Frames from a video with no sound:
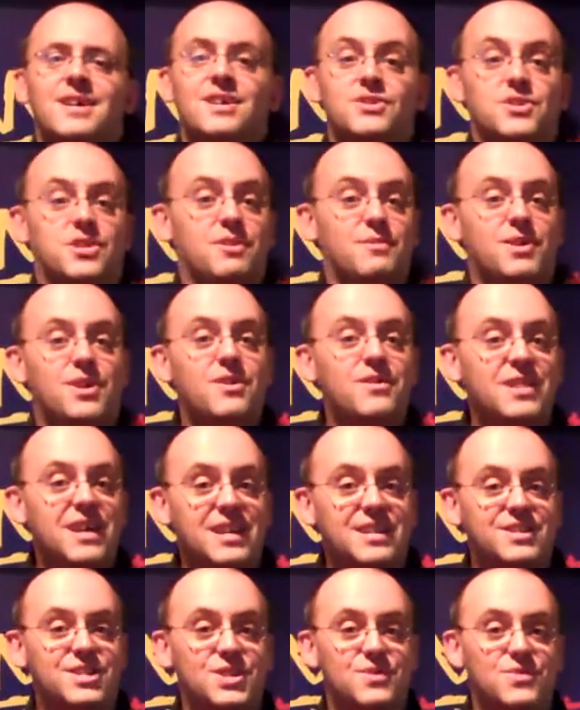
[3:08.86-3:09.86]
So there we go
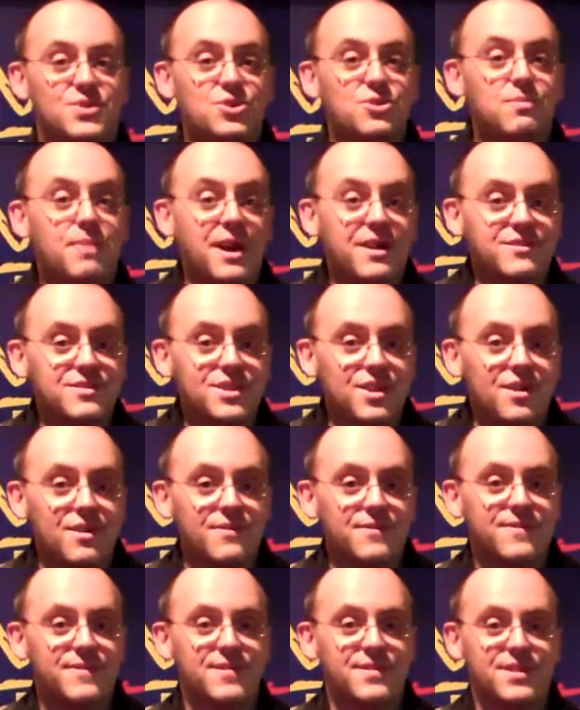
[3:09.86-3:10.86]
then. So it was £2
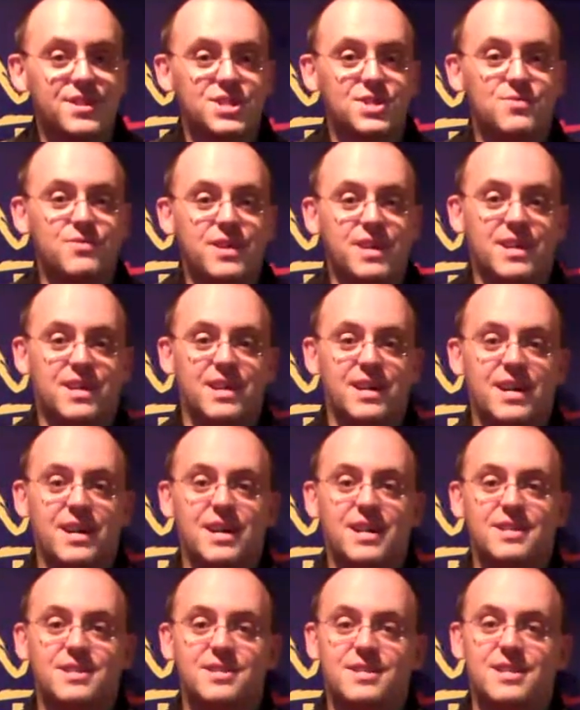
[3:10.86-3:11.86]
off this week,
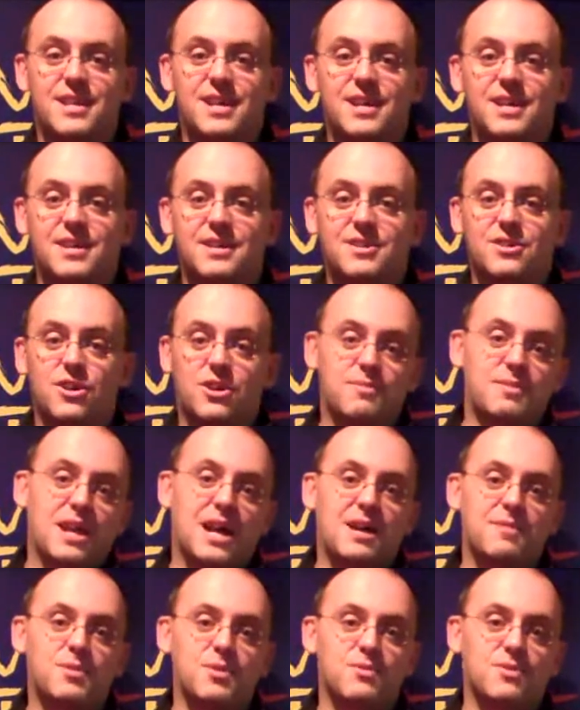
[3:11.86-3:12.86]
and got to be
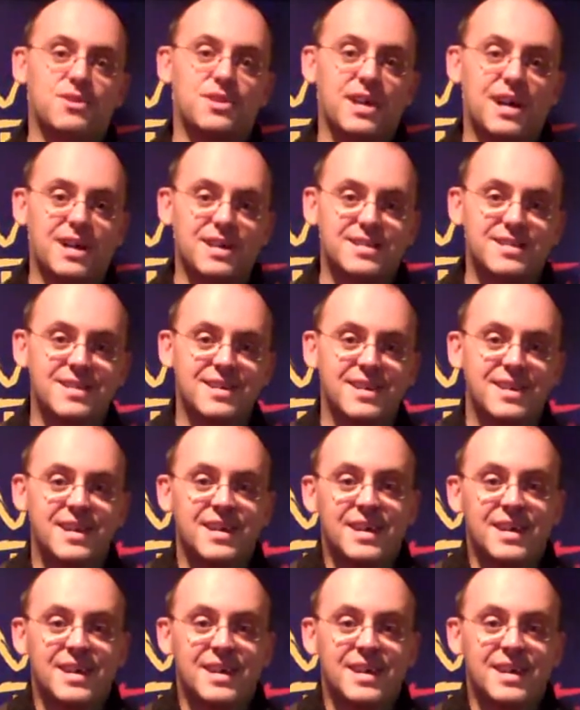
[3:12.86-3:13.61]
happy with that.